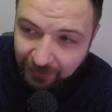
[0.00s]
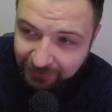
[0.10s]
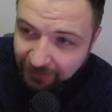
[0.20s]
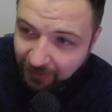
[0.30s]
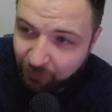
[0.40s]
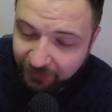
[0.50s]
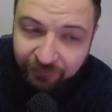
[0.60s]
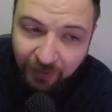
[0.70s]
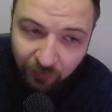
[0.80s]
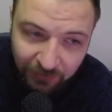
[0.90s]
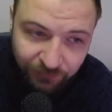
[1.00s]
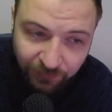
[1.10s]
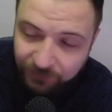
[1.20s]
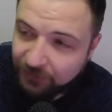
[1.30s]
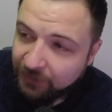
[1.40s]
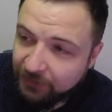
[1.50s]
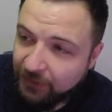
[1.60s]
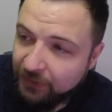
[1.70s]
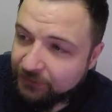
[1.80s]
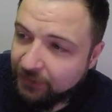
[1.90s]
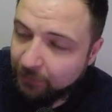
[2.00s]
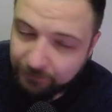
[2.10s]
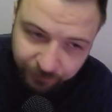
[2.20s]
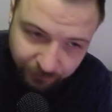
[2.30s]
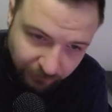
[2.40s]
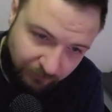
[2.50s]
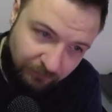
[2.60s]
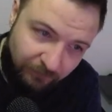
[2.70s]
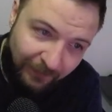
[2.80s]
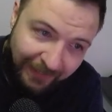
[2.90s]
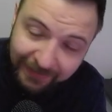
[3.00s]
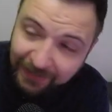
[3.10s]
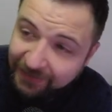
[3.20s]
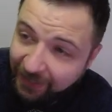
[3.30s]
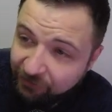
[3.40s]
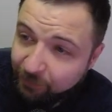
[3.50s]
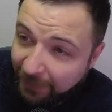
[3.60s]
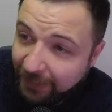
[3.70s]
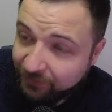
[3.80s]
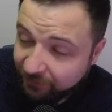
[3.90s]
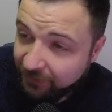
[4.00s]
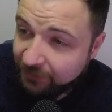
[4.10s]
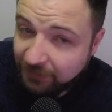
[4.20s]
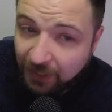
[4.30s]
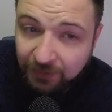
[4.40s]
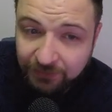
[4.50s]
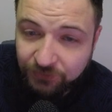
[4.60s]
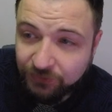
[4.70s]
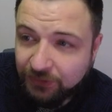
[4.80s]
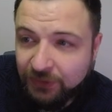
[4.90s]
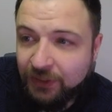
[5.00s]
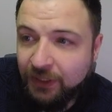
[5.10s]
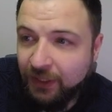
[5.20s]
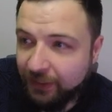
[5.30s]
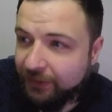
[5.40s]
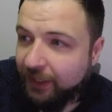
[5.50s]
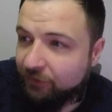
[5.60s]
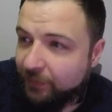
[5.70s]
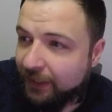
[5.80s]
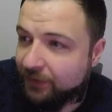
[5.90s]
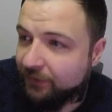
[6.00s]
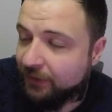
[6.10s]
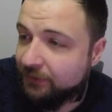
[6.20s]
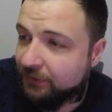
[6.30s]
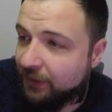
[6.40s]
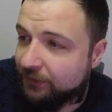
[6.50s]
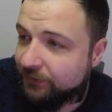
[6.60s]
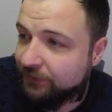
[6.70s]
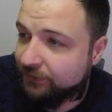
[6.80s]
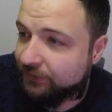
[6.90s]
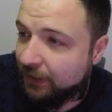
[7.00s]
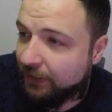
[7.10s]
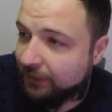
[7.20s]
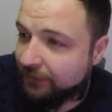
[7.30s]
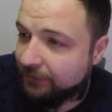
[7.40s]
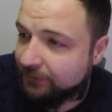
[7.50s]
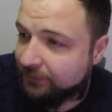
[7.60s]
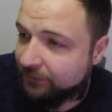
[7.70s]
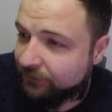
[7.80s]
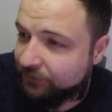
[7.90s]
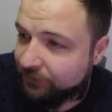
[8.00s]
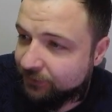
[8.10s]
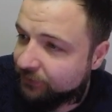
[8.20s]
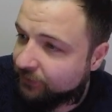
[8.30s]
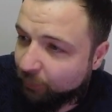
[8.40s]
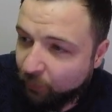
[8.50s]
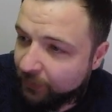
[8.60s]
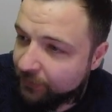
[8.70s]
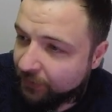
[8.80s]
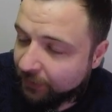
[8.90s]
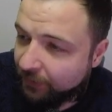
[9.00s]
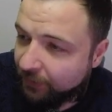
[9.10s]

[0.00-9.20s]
I believe I was $1,500 up, and I gave back $300. I gave back $300 in this stock, and it's just disappointing.